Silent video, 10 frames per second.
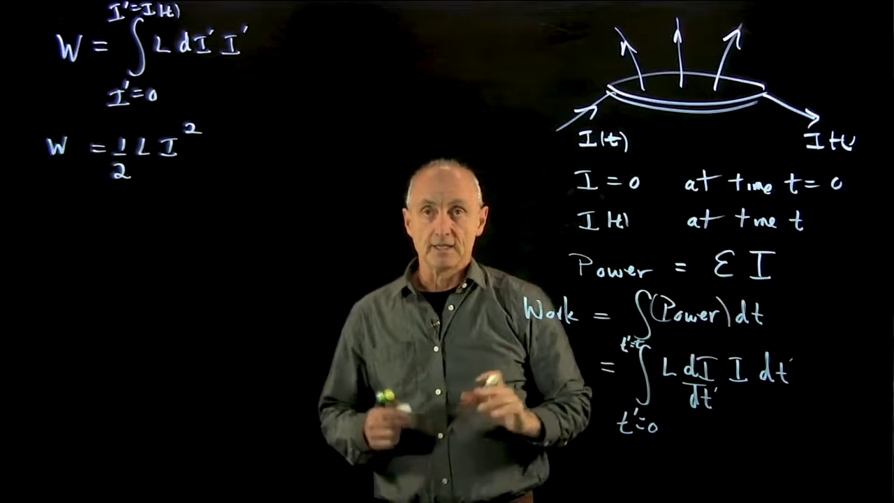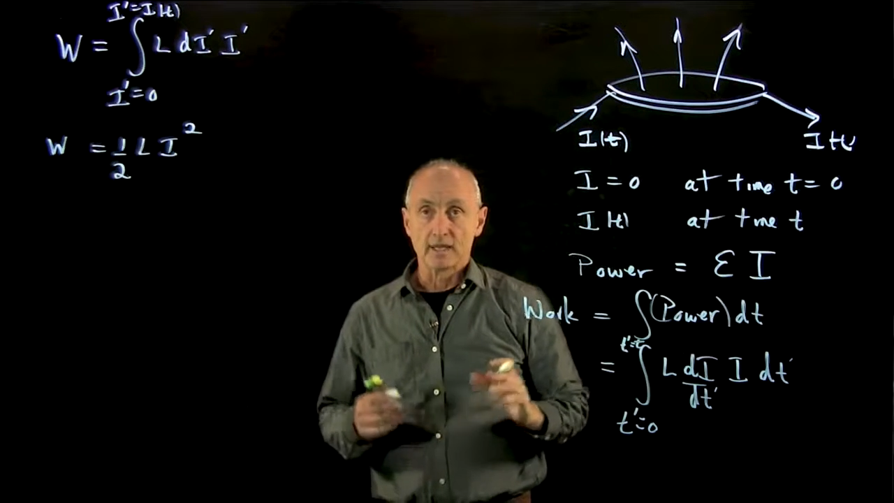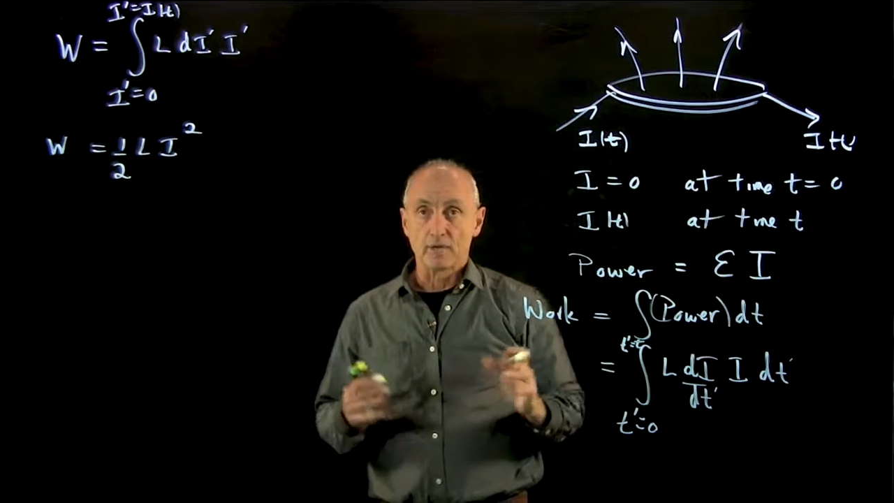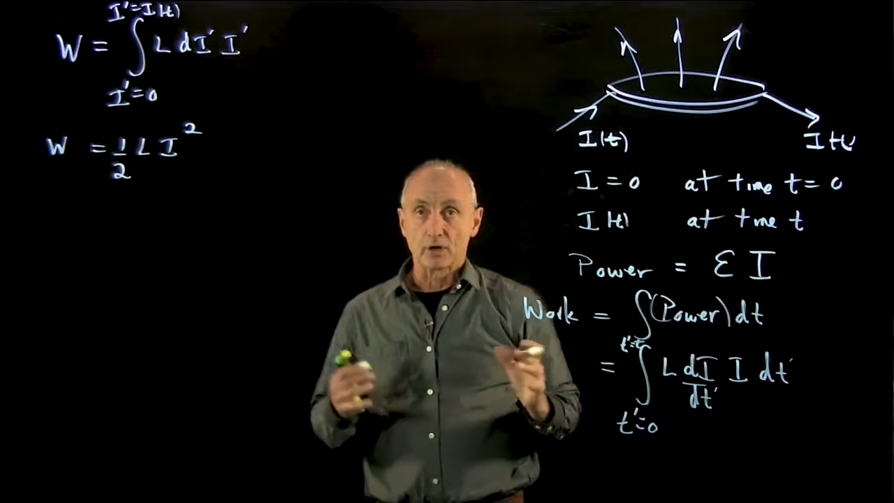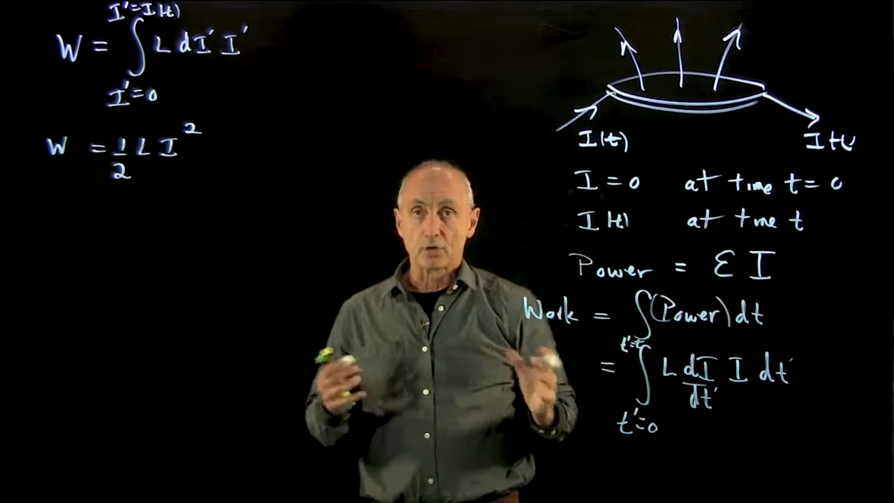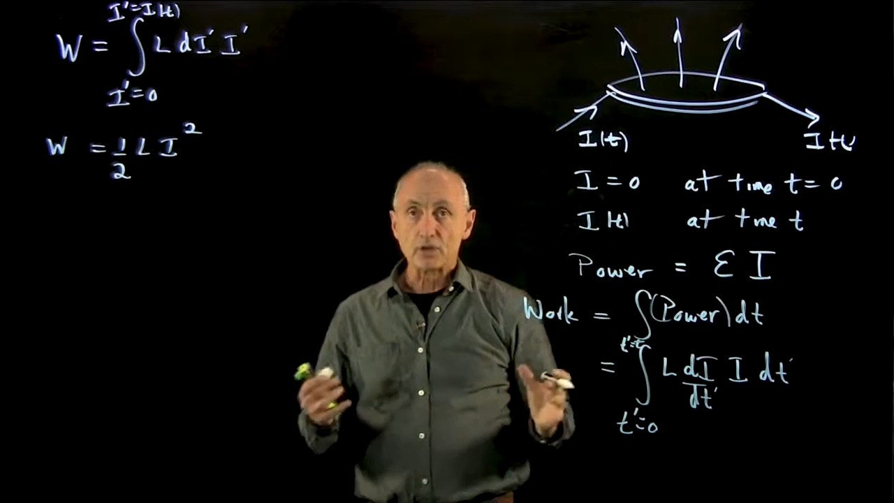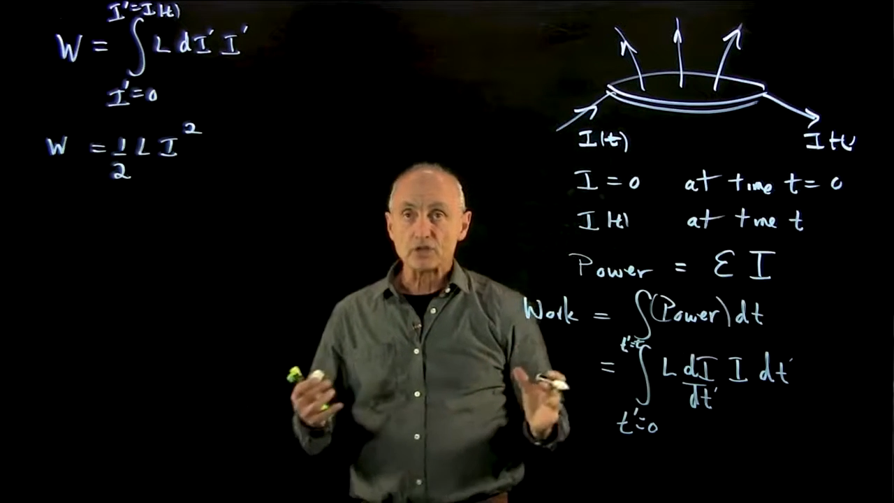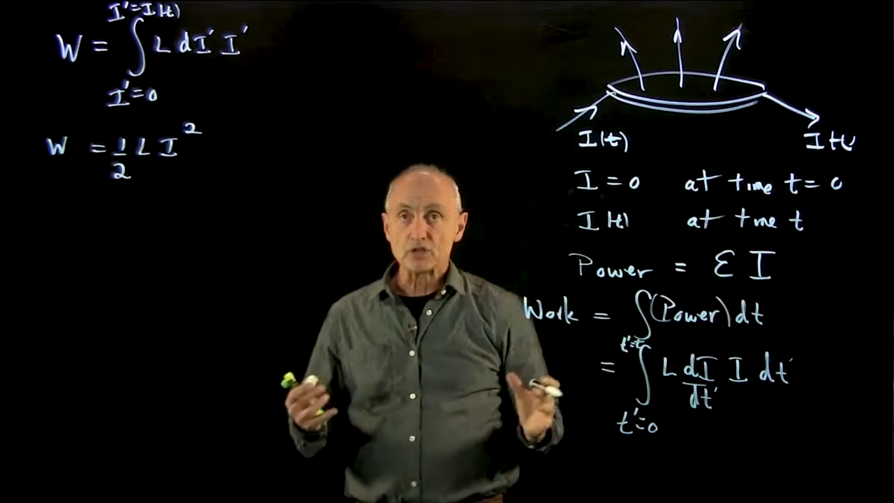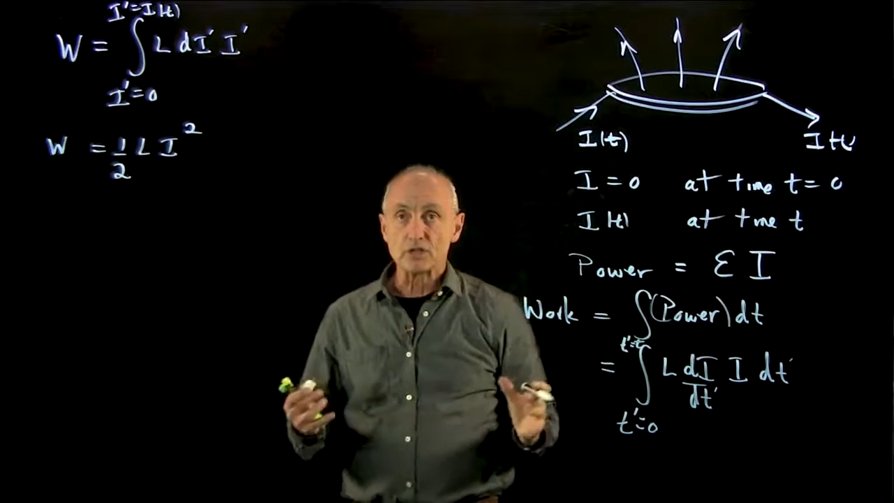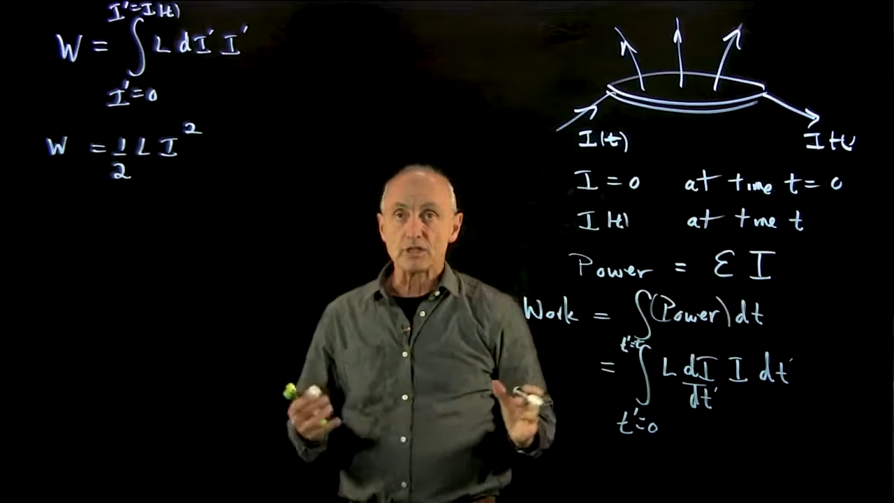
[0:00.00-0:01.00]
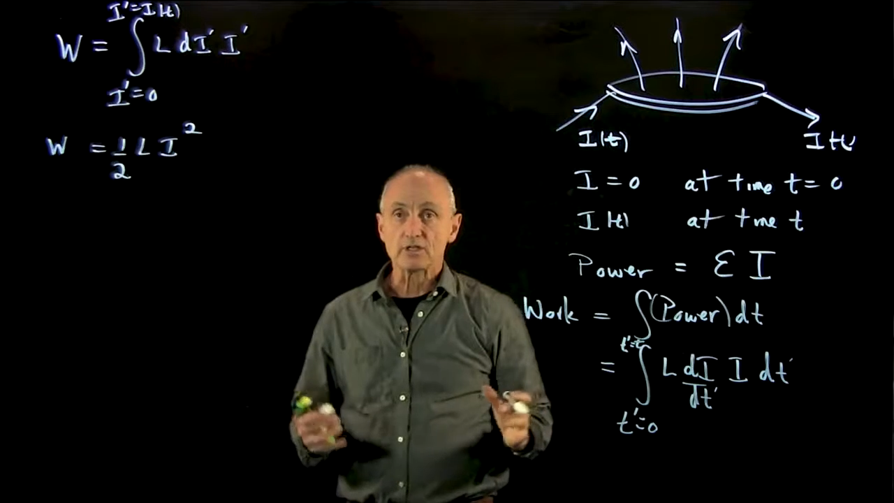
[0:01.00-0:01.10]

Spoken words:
Now our question